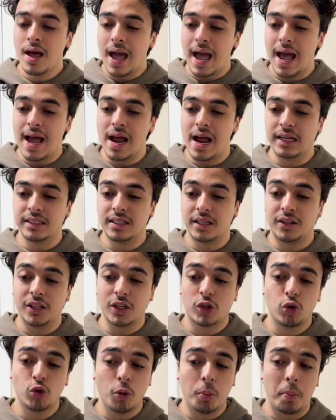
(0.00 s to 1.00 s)
and the
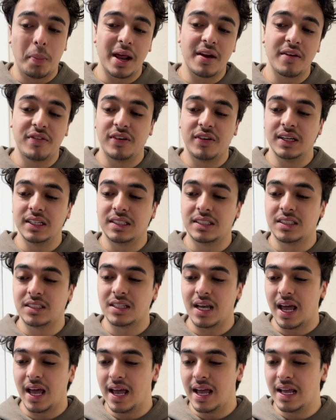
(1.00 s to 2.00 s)
cool benefits
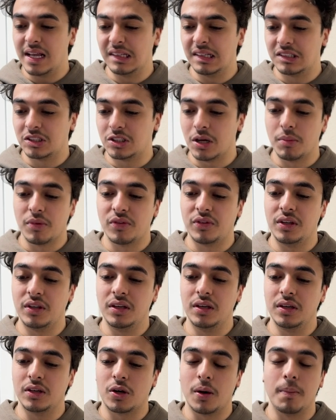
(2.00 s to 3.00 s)
and some of
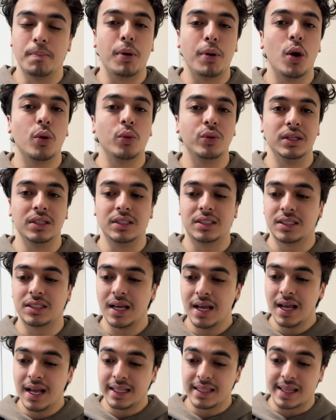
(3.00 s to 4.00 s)
the components
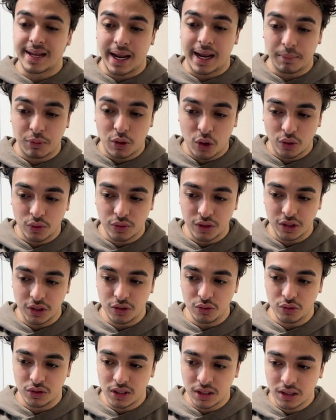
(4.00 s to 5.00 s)
that I'm currently
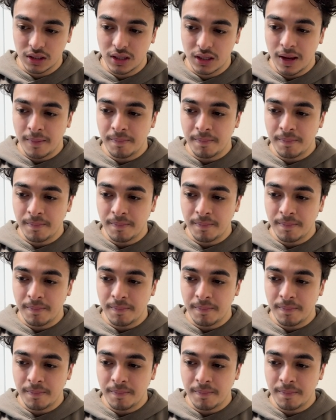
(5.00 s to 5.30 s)
using